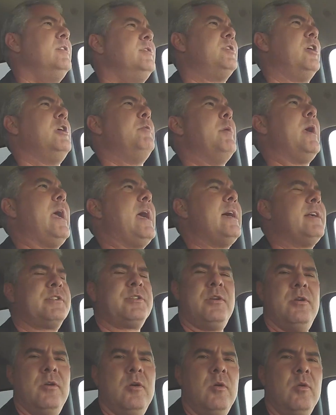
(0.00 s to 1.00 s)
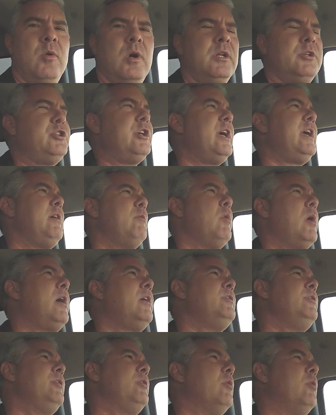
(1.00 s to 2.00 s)
So you may ask, well, Jay, why
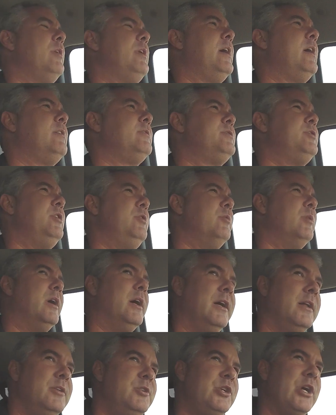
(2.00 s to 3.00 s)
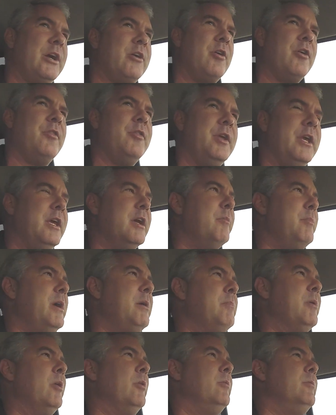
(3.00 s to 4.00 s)
are you going down to uh, check on the uh,
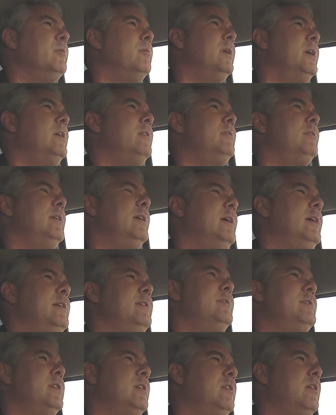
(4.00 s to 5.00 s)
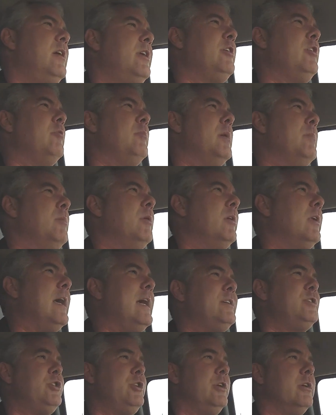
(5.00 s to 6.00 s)
big boat? Well, as a lot of you remember
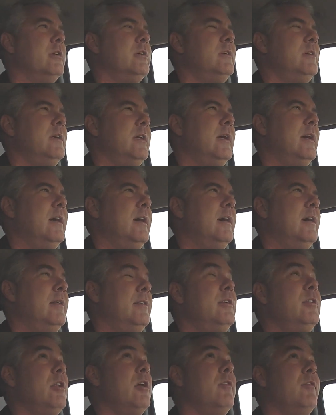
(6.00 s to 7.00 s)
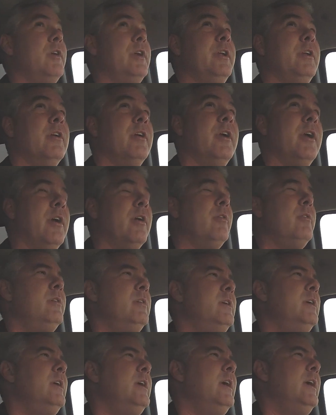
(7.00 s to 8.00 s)
last year, uh, a little over a year ago,
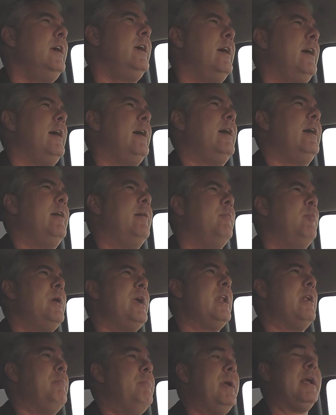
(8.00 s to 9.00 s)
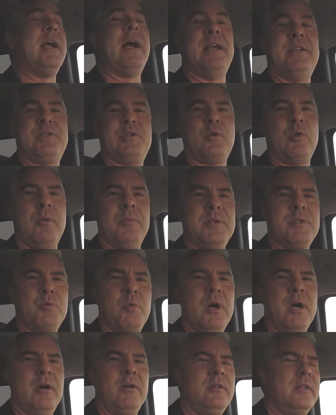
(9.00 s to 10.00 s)
um, we had a big ice storm as
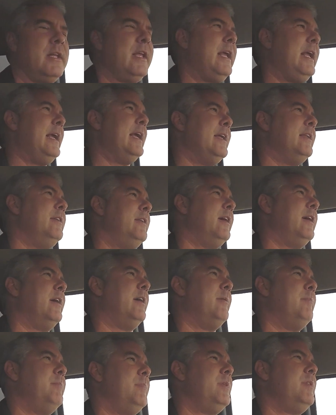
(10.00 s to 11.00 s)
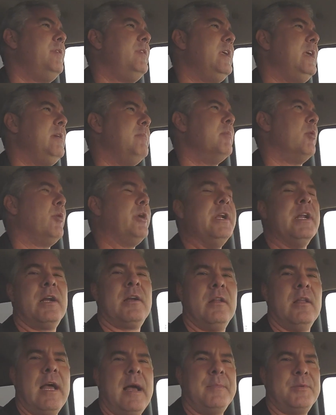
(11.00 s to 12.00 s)
well, and um, the marina
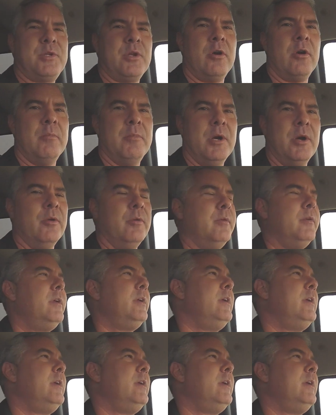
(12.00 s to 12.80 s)
collapsed on our boat.